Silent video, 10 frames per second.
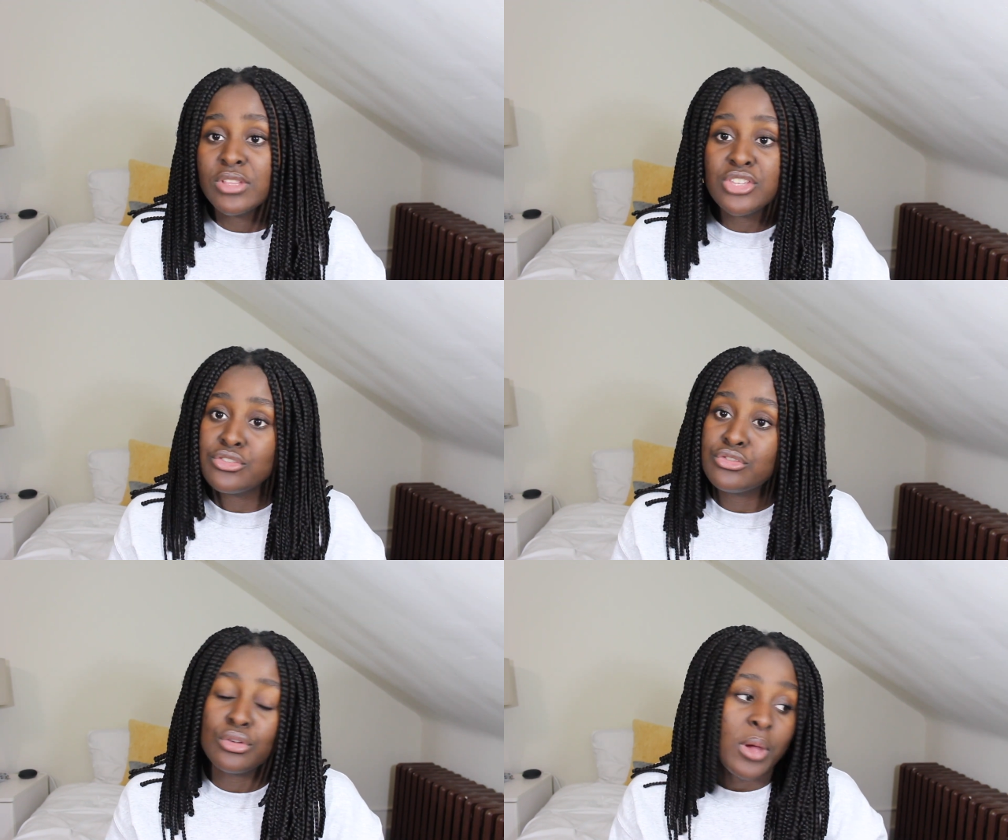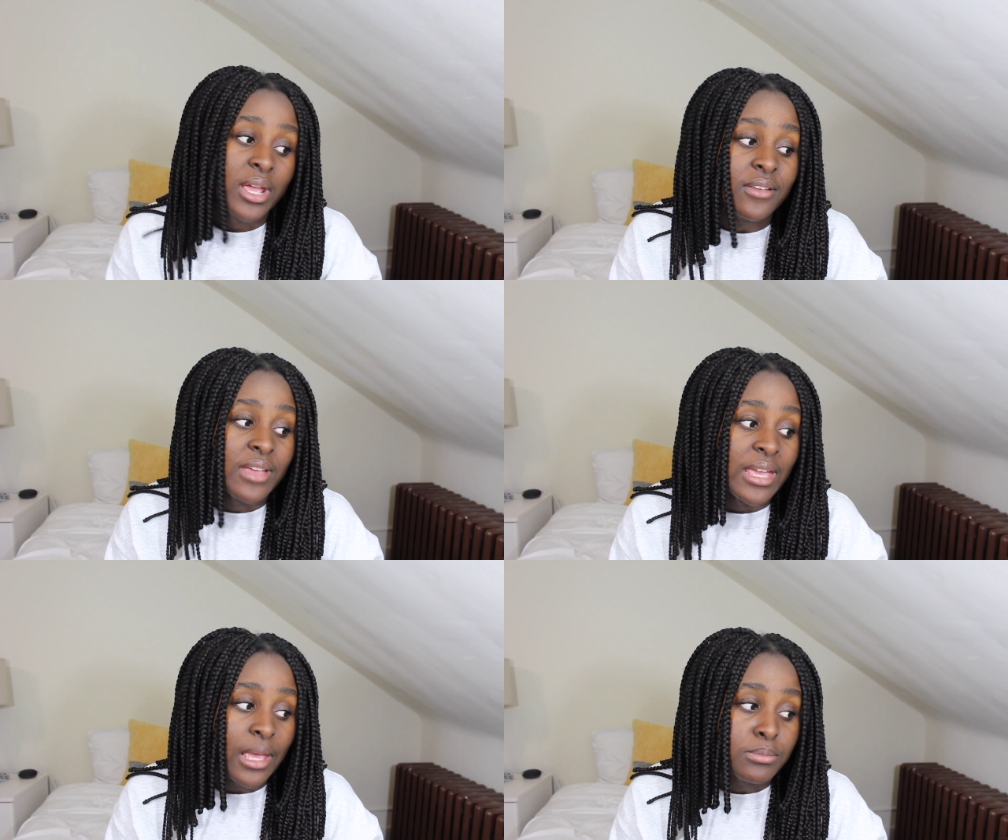really just don't know where
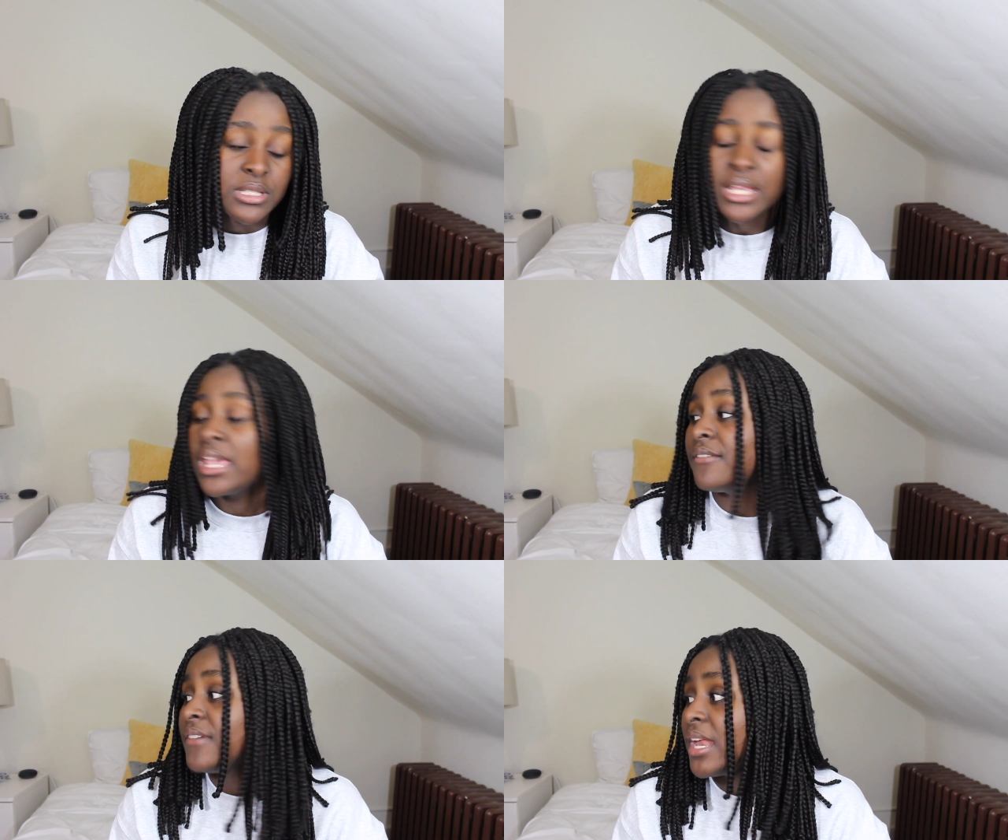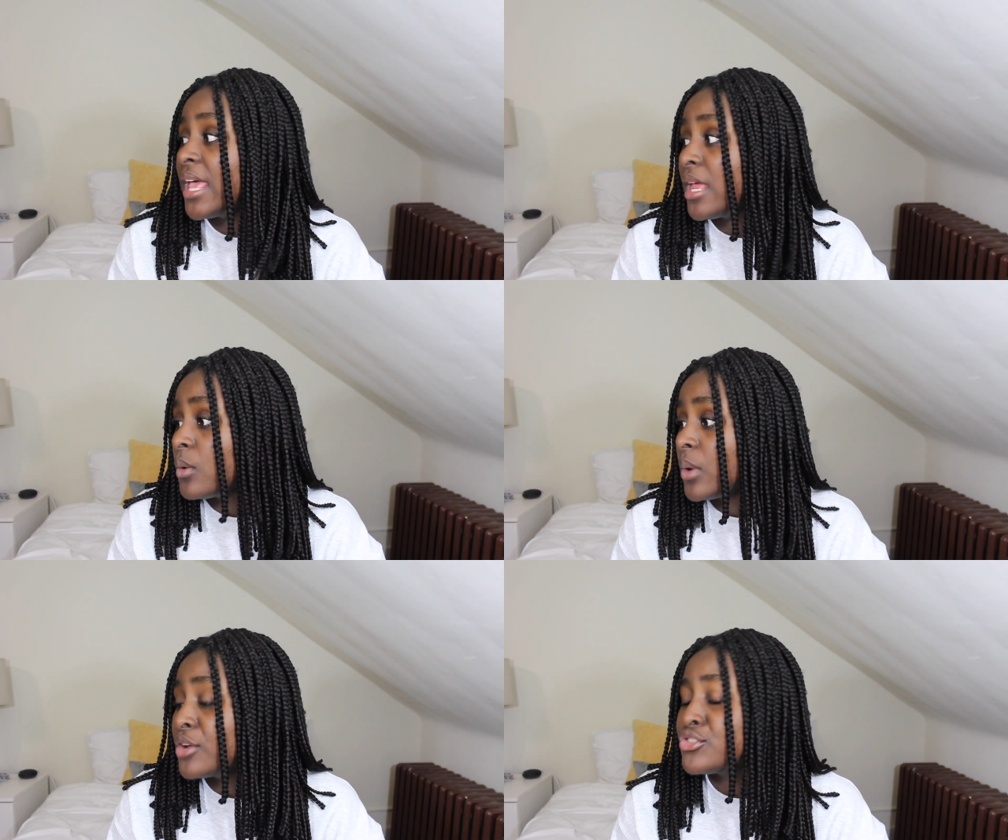I kept it. I can't find it anywhere.